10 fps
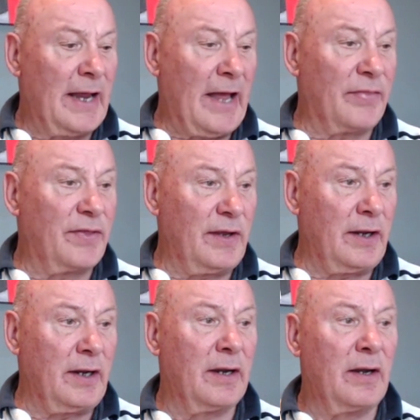at
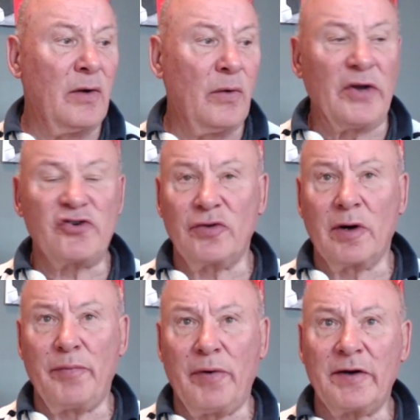the West
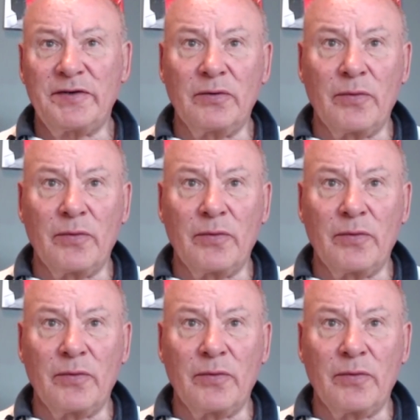Shore Parks and